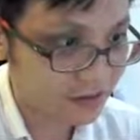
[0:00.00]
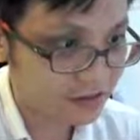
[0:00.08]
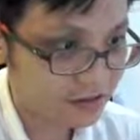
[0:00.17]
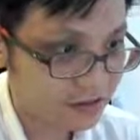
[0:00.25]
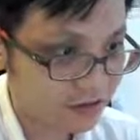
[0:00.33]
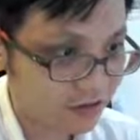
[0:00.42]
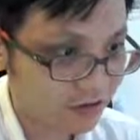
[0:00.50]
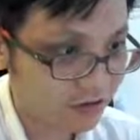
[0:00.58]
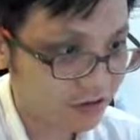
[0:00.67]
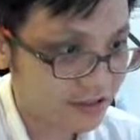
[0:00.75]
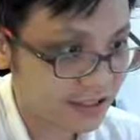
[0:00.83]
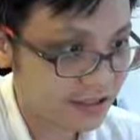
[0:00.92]
it's called
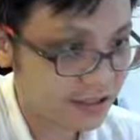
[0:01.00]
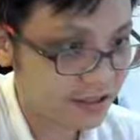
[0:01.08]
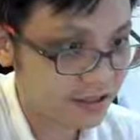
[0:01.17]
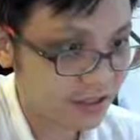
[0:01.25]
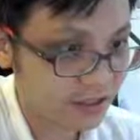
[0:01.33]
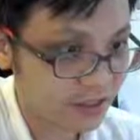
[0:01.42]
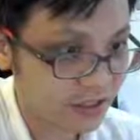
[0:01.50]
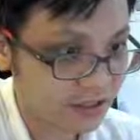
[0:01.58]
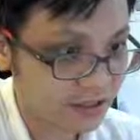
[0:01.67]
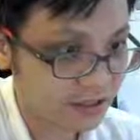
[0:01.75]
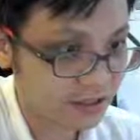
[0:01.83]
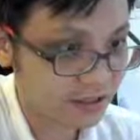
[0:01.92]
systolic pressure.